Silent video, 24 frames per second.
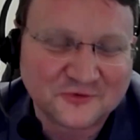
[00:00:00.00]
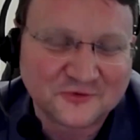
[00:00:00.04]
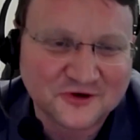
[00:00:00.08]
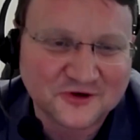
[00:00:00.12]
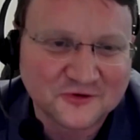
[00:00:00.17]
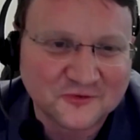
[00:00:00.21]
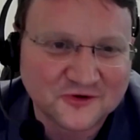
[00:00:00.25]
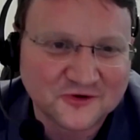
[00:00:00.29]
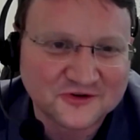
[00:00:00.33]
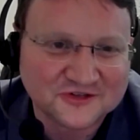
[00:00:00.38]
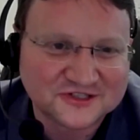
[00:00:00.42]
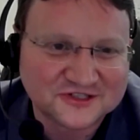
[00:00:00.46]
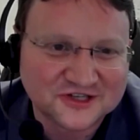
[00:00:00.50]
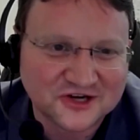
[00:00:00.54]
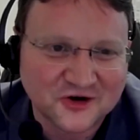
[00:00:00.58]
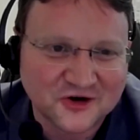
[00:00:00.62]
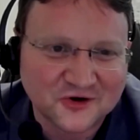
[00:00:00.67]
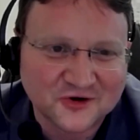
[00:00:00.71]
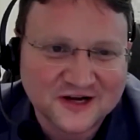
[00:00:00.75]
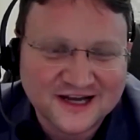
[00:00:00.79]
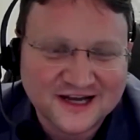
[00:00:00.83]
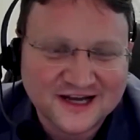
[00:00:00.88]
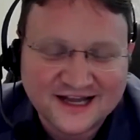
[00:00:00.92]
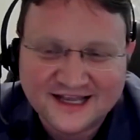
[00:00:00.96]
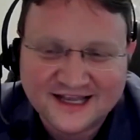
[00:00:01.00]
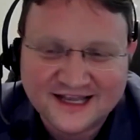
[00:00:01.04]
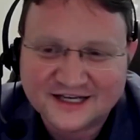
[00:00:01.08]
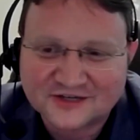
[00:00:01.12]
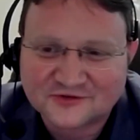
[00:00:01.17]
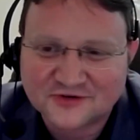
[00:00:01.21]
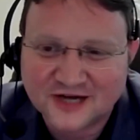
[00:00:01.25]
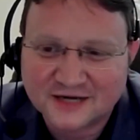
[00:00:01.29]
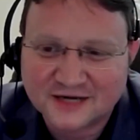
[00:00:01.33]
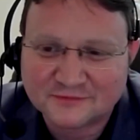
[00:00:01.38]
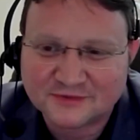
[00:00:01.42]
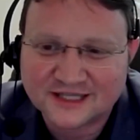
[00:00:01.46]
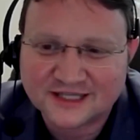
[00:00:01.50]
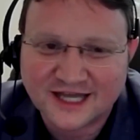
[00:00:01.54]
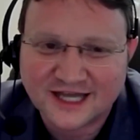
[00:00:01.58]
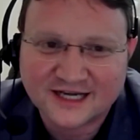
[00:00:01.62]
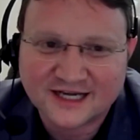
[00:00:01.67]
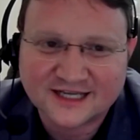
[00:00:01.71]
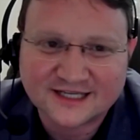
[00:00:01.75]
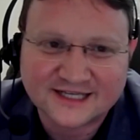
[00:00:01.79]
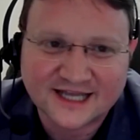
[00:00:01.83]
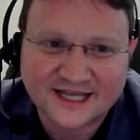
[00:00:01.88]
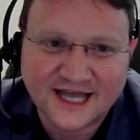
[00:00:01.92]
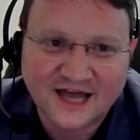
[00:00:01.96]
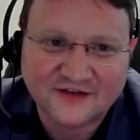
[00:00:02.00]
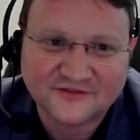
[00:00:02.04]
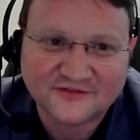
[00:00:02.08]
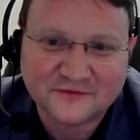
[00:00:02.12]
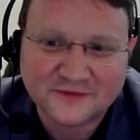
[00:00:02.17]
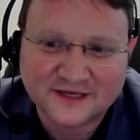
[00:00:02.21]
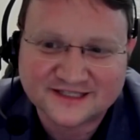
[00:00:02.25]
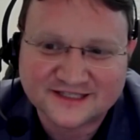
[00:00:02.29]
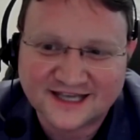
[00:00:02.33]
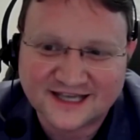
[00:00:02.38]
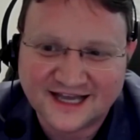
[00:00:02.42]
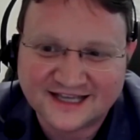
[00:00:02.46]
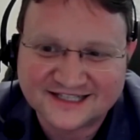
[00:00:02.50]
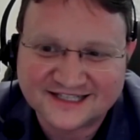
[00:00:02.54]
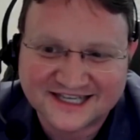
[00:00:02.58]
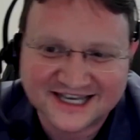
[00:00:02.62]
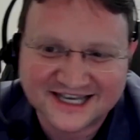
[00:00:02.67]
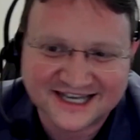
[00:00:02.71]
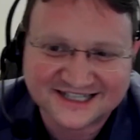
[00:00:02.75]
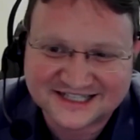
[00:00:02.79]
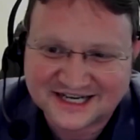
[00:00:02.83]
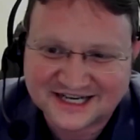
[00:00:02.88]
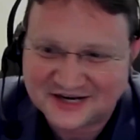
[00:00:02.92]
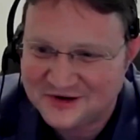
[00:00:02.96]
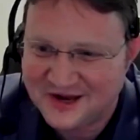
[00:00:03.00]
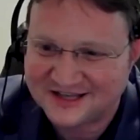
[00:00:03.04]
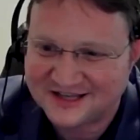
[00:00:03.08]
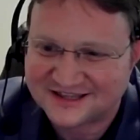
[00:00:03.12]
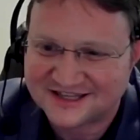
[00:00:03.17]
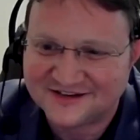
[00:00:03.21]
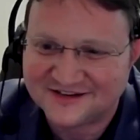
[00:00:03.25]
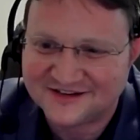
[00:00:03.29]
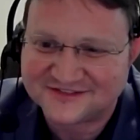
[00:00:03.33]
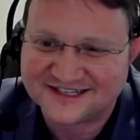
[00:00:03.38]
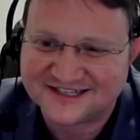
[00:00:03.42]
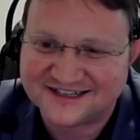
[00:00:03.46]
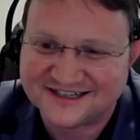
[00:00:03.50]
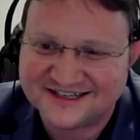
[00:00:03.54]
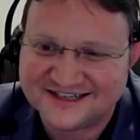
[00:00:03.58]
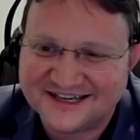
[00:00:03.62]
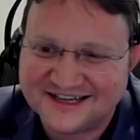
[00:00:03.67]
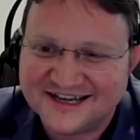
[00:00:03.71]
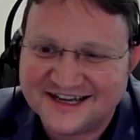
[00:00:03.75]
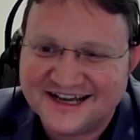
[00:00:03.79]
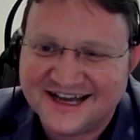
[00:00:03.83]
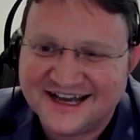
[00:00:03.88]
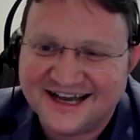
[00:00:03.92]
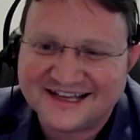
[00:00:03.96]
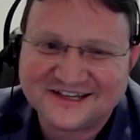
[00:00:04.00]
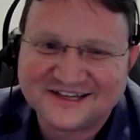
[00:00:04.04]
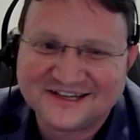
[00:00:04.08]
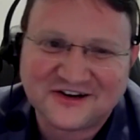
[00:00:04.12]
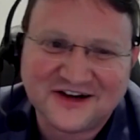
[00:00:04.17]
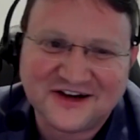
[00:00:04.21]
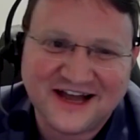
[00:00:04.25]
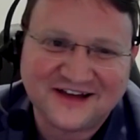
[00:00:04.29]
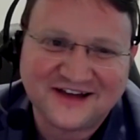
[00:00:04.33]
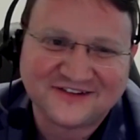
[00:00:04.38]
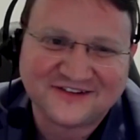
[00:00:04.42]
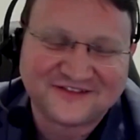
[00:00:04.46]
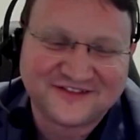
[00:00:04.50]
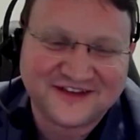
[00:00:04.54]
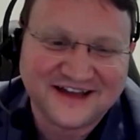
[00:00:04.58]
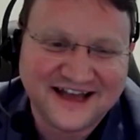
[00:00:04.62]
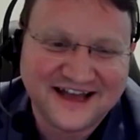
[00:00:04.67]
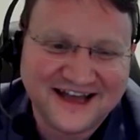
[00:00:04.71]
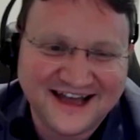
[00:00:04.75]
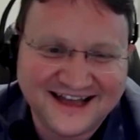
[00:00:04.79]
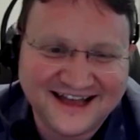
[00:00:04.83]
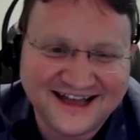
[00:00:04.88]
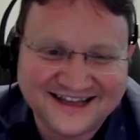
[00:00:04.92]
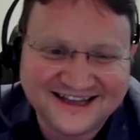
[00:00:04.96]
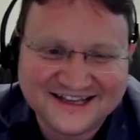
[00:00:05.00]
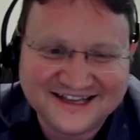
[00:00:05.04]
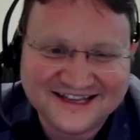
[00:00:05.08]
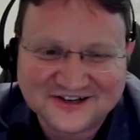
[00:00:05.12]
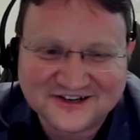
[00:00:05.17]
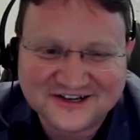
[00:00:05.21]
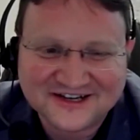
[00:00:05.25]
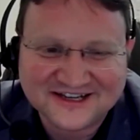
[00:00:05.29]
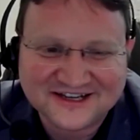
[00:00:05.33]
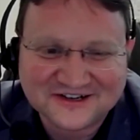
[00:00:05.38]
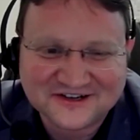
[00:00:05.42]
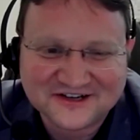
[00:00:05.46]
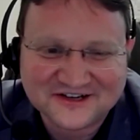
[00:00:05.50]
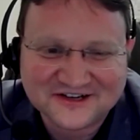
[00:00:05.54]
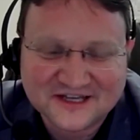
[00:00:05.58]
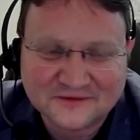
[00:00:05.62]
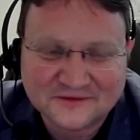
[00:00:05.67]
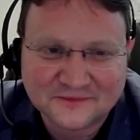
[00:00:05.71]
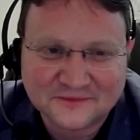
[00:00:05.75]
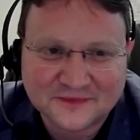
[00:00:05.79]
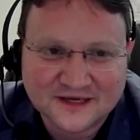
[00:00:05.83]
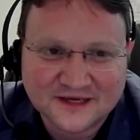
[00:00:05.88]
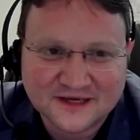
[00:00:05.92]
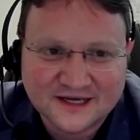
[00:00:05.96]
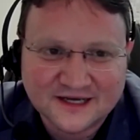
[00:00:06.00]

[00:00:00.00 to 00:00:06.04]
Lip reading: We're so incredibly lucky to have him as a guest, and I'd love to, hear him